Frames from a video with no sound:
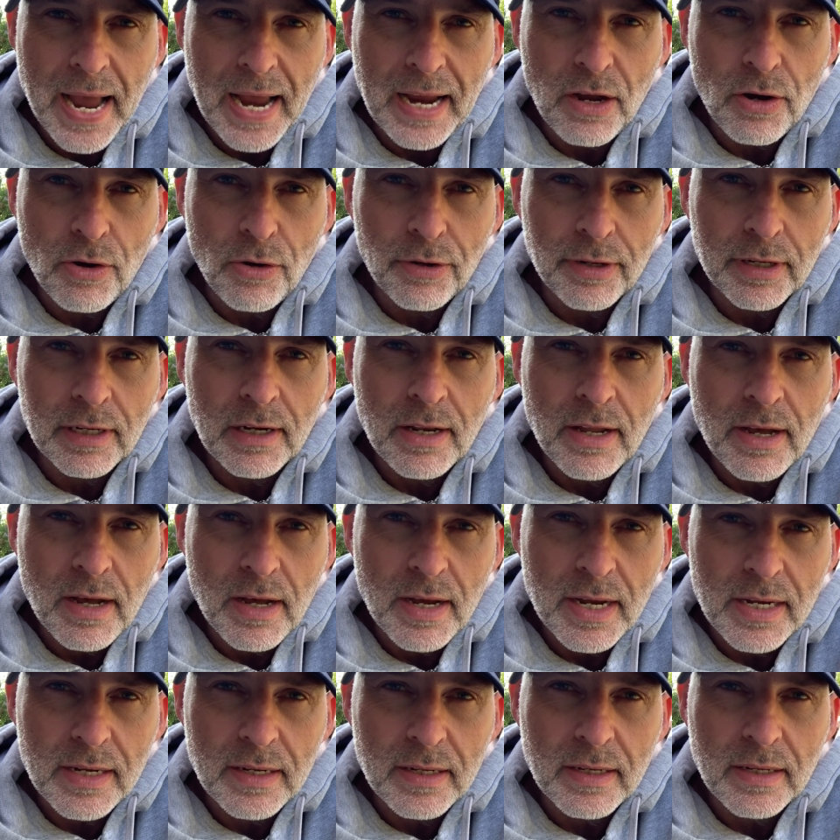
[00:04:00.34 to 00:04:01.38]
back
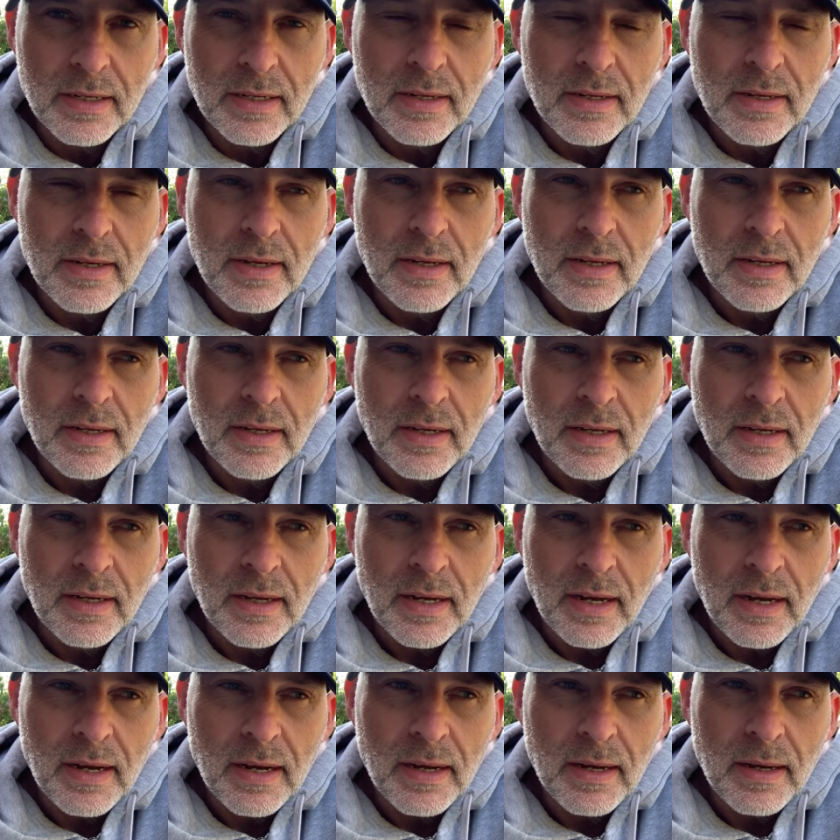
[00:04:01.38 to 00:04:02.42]
online.
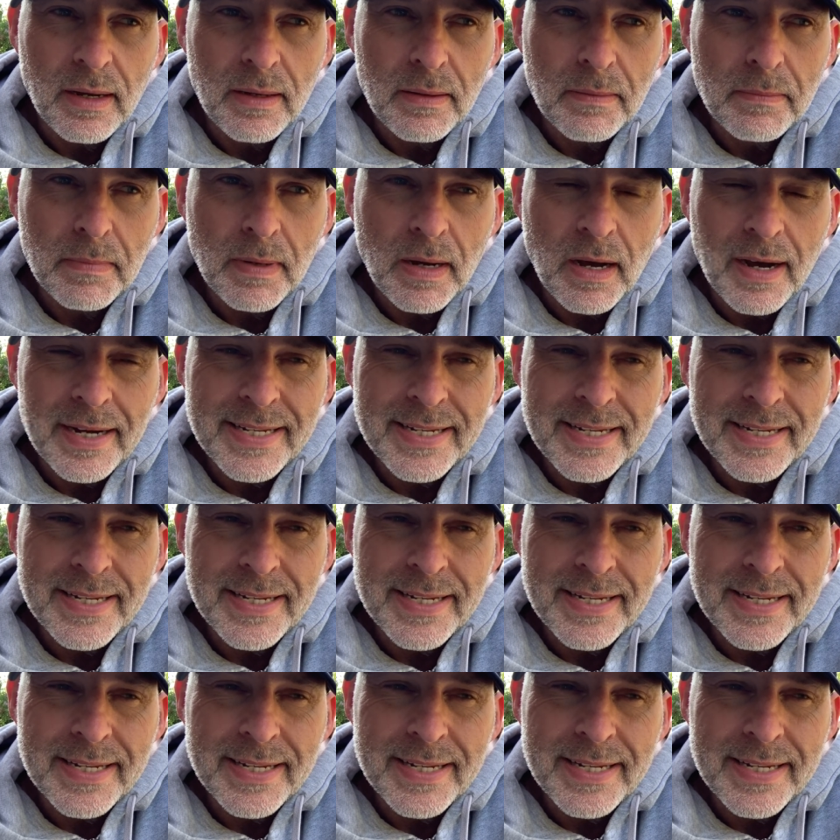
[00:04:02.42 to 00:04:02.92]
Um,